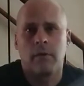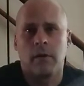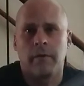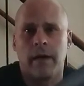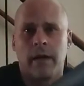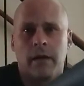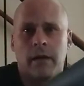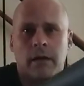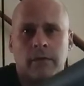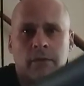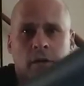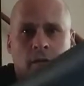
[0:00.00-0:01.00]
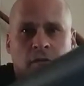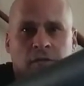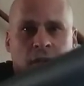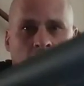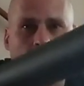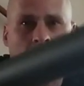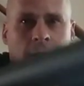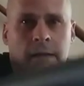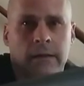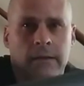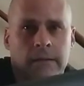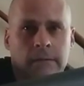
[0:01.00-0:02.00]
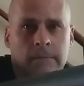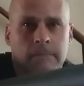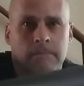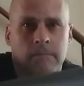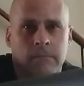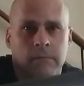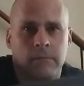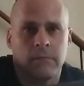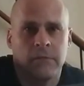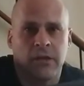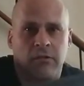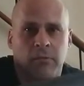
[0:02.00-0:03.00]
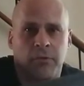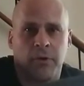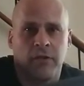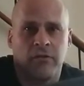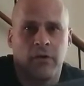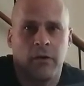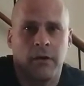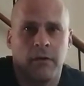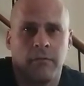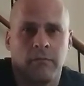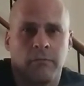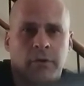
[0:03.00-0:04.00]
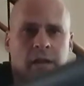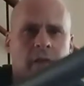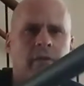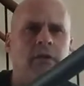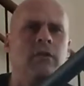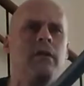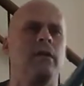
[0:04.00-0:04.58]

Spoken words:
That end, if you can see that, there's threads on it. Pretty heavy duty.